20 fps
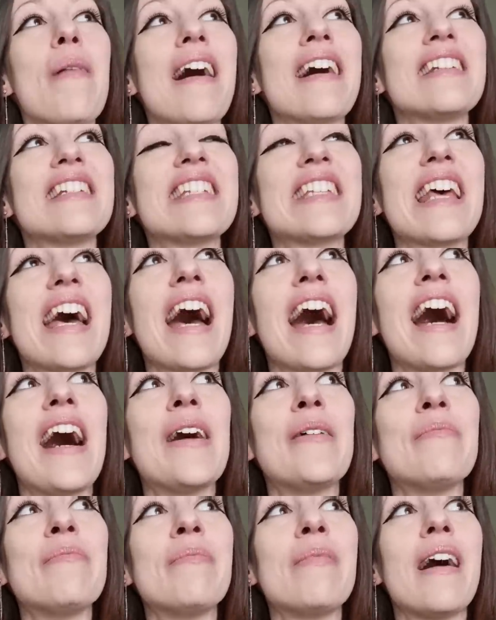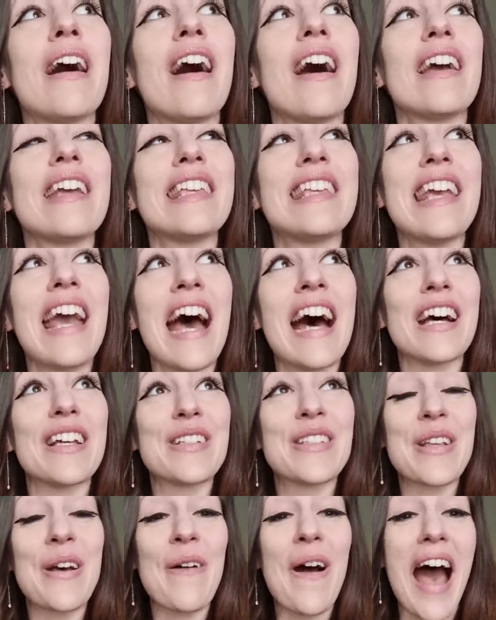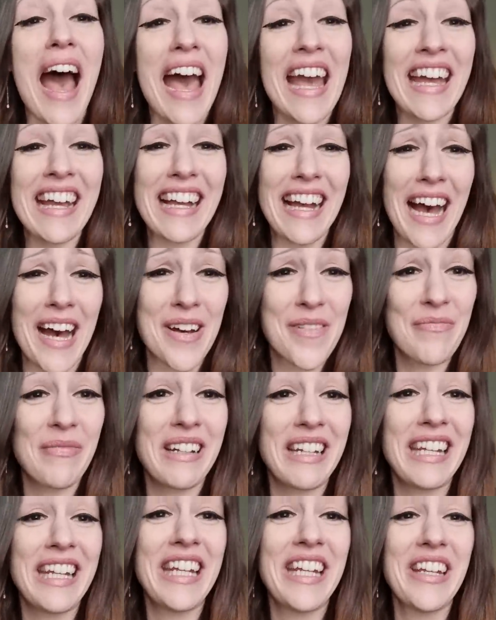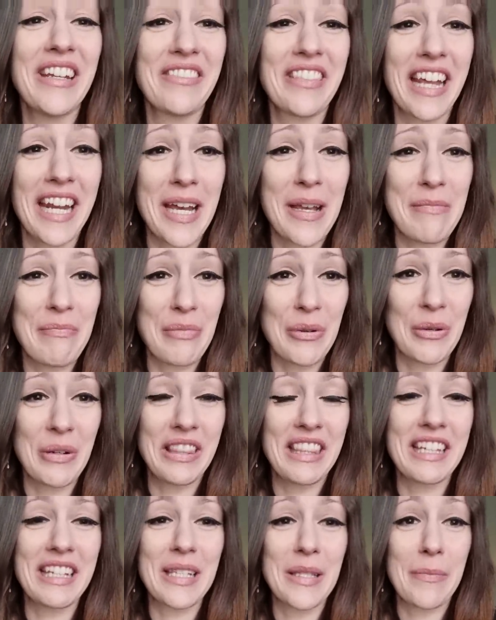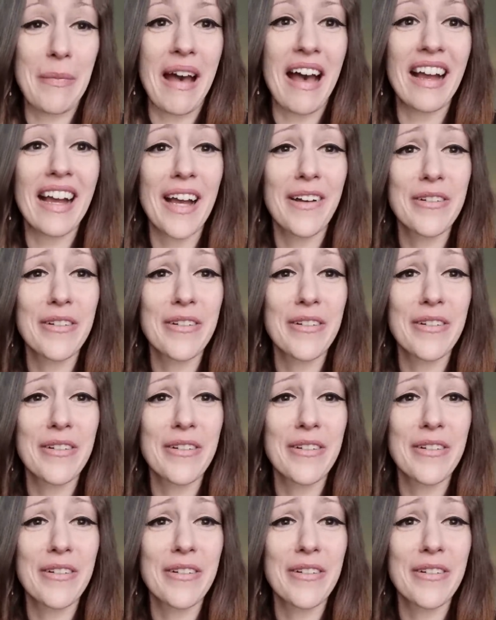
But um, yeah, so I can't believe that I bought this bag.